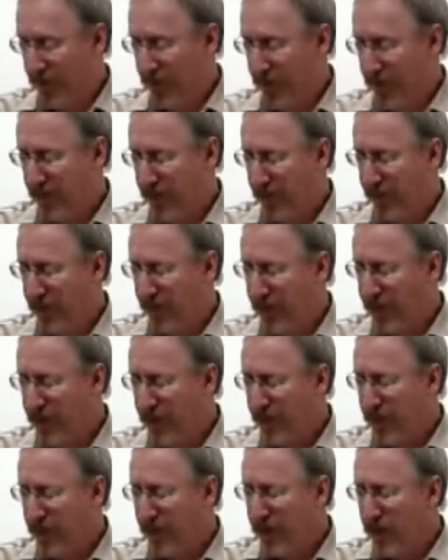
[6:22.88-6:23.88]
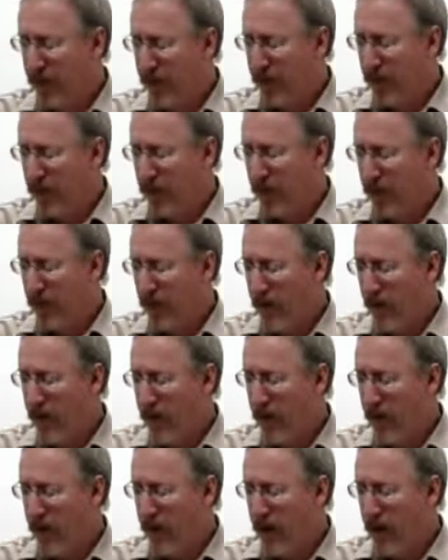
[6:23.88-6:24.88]

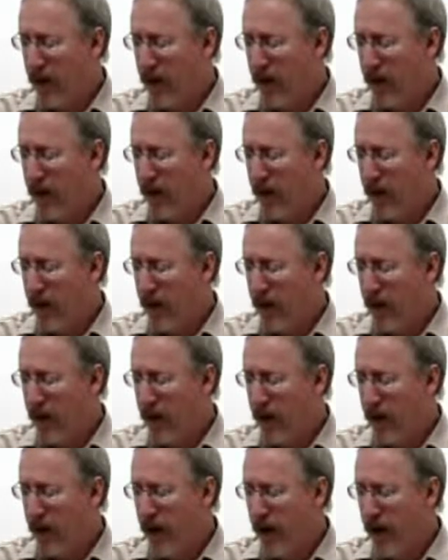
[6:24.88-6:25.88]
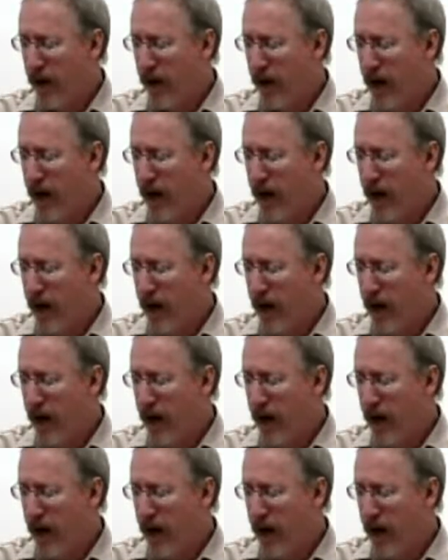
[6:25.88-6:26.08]
[no speech]